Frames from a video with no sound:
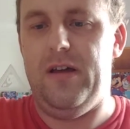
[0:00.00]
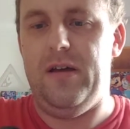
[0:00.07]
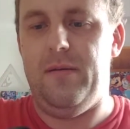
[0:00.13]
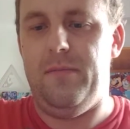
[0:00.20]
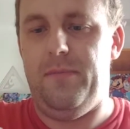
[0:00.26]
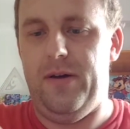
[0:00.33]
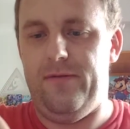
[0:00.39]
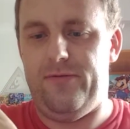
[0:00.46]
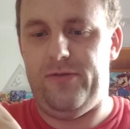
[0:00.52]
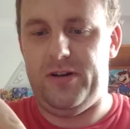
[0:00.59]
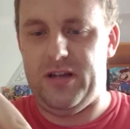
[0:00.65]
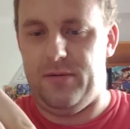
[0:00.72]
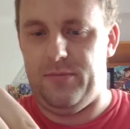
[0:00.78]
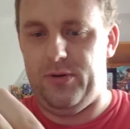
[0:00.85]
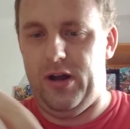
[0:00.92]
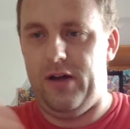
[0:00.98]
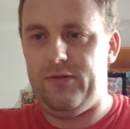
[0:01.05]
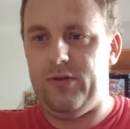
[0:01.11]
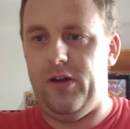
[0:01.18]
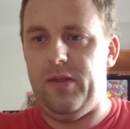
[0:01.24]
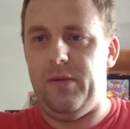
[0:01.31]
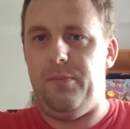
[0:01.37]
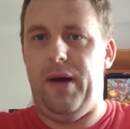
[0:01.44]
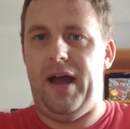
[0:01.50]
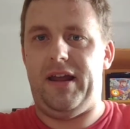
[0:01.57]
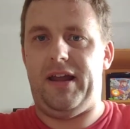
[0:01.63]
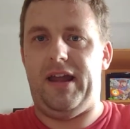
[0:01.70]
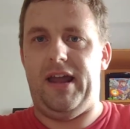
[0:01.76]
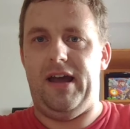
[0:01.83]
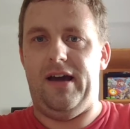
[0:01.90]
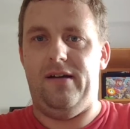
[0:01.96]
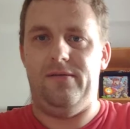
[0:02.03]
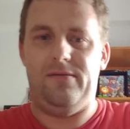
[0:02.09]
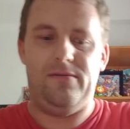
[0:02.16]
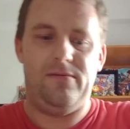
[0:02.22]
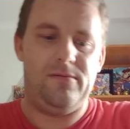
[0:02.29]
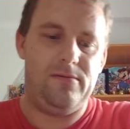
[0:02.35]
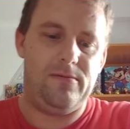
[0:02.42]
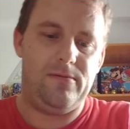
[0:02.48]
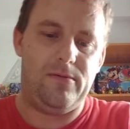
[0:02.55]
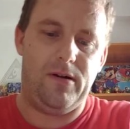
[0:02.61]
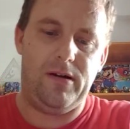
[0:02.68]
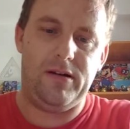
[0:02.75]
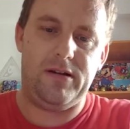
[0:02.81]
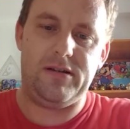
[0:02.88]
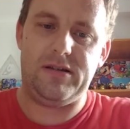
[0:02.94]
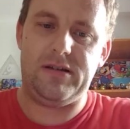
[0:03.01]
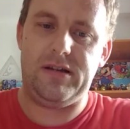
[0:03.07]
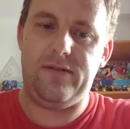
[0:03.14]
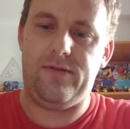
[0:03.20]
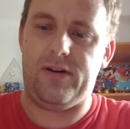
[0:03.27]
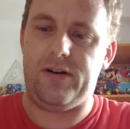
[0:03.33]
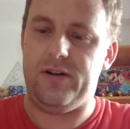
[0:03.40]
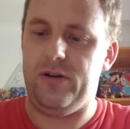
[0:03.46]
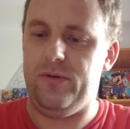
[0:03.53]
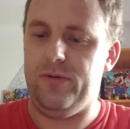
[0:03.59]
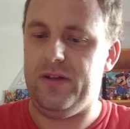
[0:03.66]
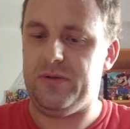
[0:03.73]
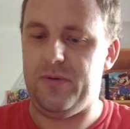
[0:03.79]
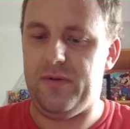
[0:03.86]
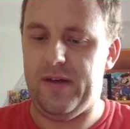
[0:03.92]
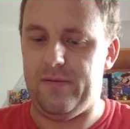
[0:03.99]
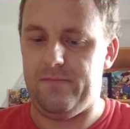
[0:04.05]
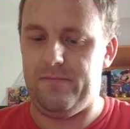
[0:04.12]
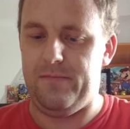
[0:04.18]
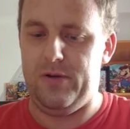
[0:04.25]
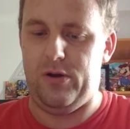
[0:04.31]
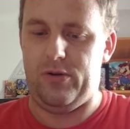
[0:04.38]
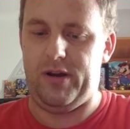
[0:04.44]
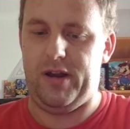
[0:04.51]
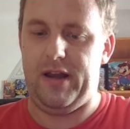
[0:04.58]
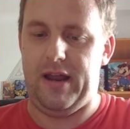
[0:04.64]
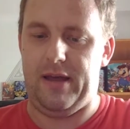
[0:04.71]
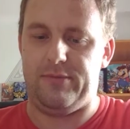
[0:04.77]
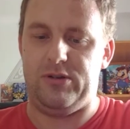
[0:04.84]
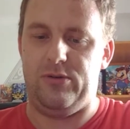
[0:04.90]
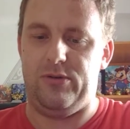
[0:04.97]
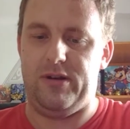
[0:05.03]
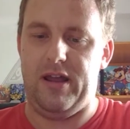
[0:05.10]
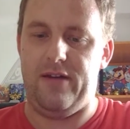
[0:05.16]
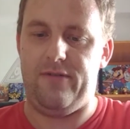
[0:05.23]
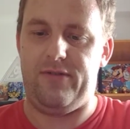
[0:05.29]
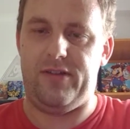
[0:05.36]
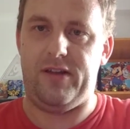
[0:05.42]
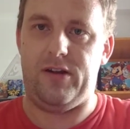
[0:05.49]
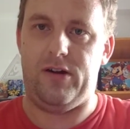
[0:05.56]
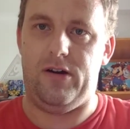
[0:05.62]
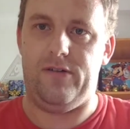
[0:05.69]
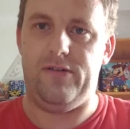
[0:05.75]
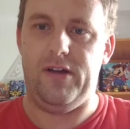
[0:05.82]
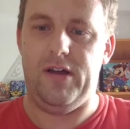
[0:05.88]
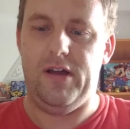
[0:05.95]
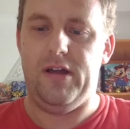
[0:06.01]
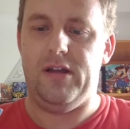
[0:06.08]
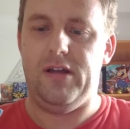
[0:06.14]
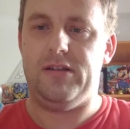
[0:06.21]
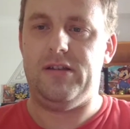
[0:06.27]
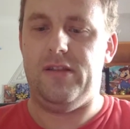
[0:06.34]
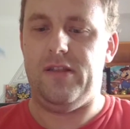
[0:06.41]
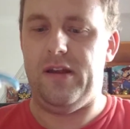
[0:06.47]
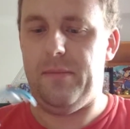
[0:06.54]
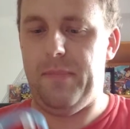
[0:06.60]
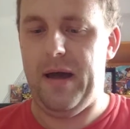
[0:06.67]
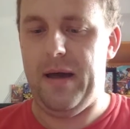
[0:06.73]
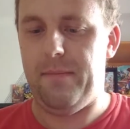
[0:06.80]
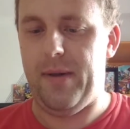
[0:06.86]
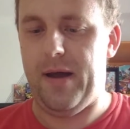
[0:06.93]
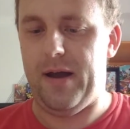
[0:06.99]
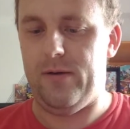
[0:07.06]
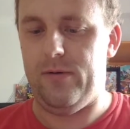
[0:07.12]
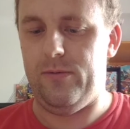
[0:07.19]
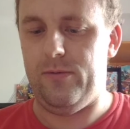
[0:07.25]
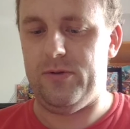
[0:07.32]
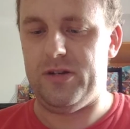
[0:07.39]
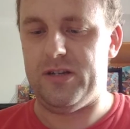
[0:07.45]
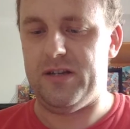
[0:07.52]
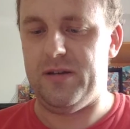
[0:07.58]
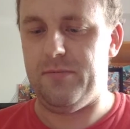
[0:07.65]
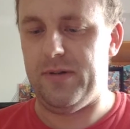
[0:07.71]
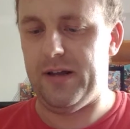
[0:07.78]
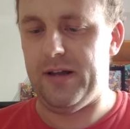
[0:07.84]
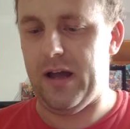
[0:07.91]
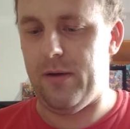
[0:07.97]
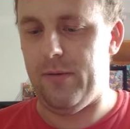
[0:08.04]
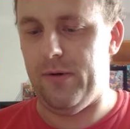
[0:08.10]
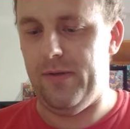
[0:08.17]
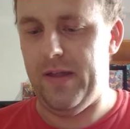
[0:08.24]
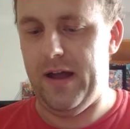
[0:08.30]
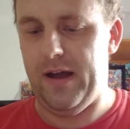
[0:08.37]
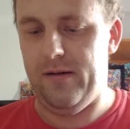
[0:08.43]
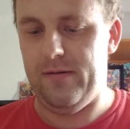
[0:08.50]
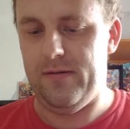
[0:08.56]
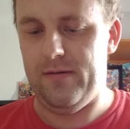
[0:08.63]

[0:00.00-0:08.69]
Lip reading: But for example, like I've got the back here. Right, let's see if I can do this without knocking absolutely everything off. So then the back panel will just simply go on there.